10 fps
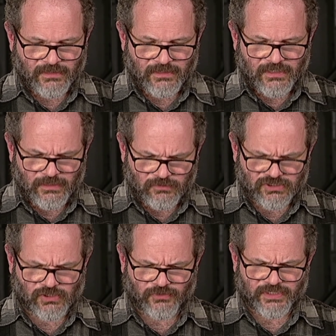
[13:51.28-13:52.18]
He was
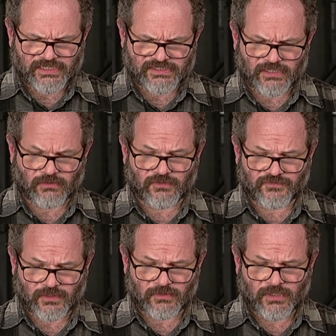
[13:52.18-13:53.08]
sorry, he said on the
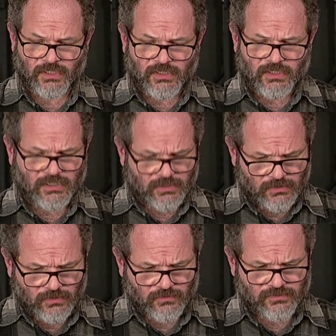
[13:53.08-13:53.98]
phone. He
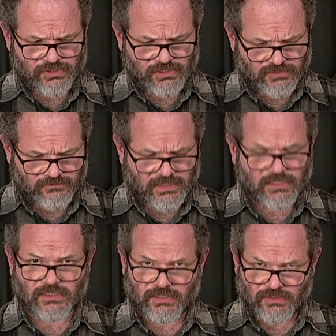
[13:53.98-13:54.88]
could not receive me
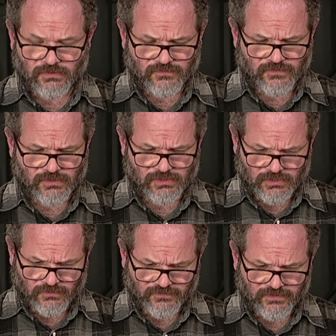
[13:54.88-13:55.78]
in his
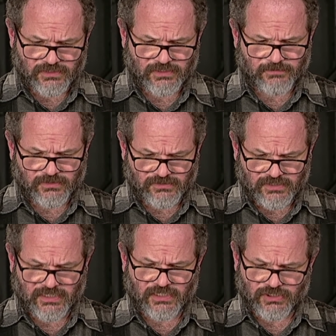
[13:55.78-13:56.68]
university office because
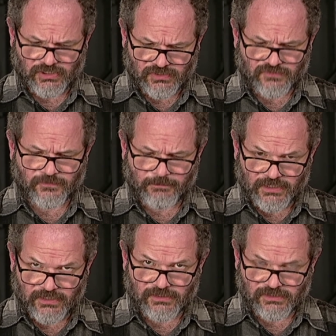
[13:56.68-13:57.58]
they had just
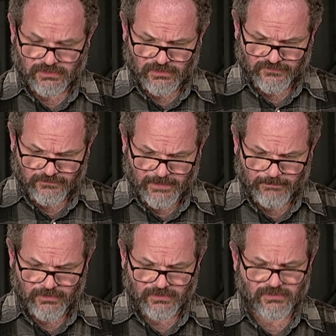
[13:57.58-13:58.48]
forbidden staff
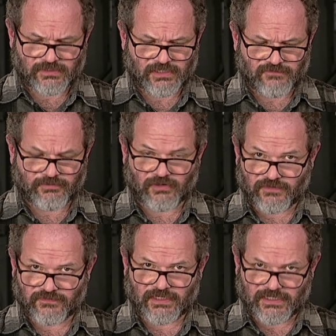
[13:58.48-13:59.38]
members to give
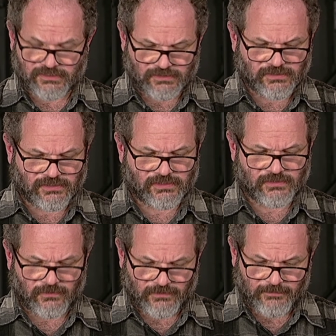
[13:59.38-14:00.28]
private lessons
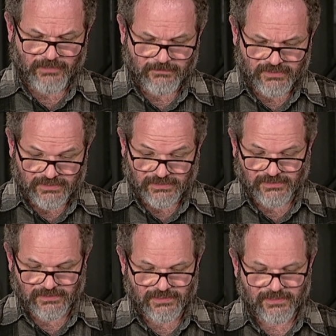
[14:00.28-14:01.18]
on the
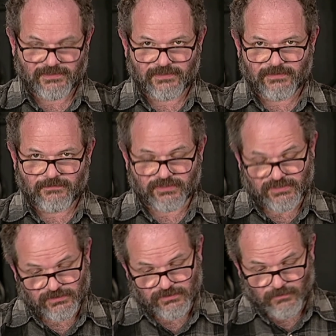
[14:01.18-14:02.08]
premises. But
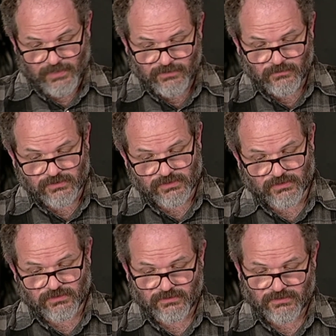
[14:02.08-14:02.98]
since the weather was
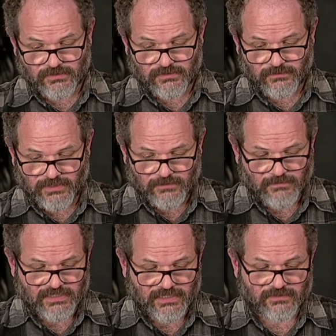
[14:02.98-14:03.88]
good, we could
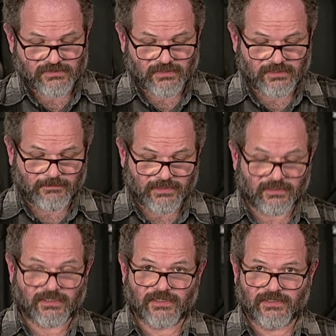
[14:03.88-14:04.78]
meet outside the
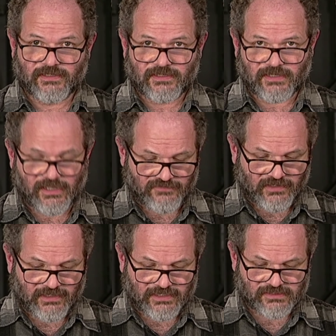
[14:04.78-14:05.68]
building and have
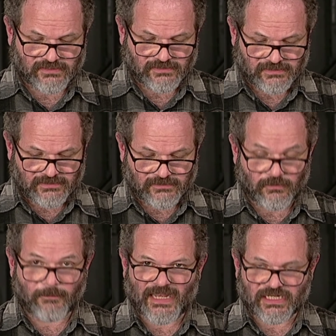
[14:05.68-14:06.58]
our lesson
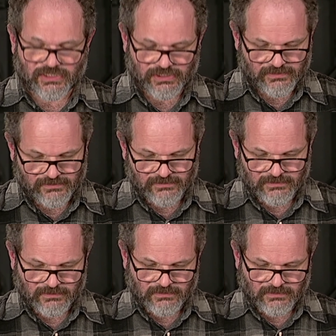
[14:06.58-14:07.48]
on a bench.
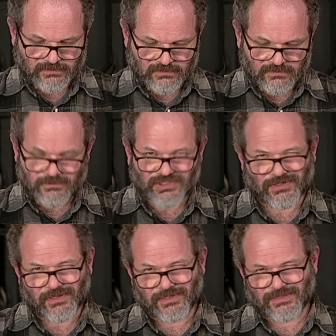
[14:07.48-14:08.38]
We
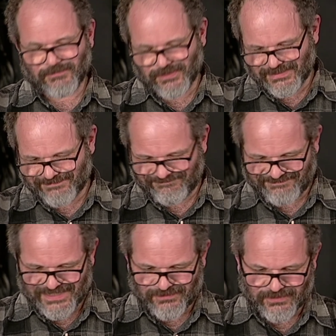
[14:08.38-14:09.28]
tried, but it
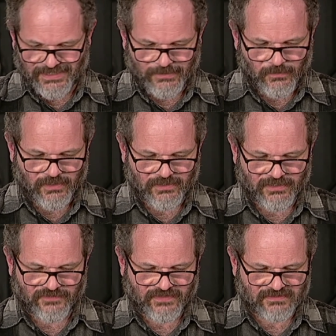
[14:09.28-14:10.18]
didn't really
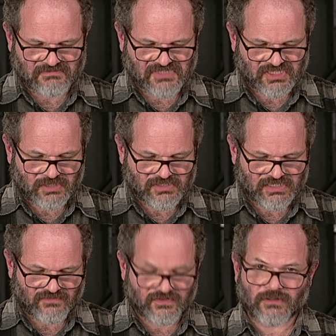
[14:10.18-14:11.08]
work. I felt so
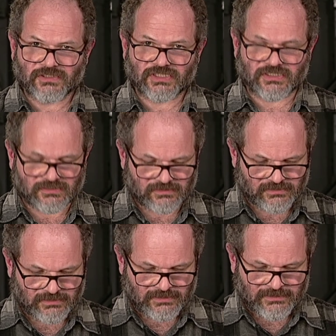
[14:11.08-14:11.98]
self-conscious.
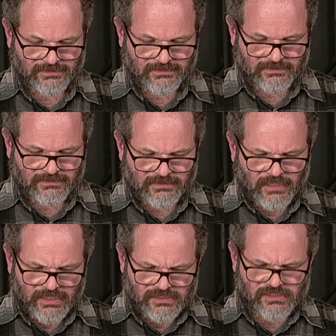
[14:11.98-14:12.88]

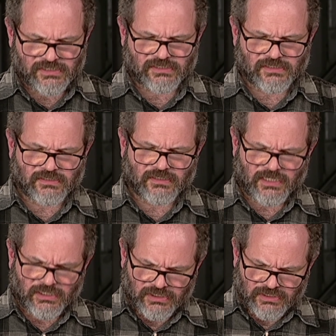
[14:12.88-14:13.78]
I insisted that
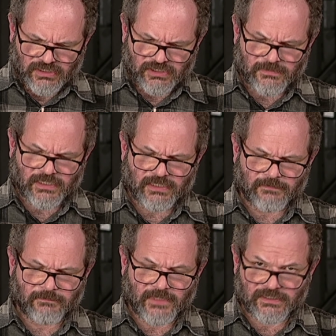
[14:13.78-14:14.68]
he should teach me
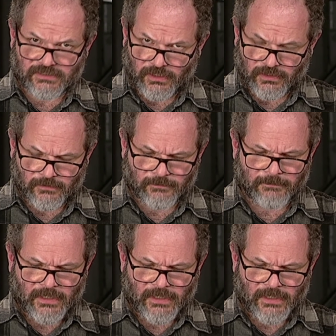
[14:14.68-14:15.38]
at his home,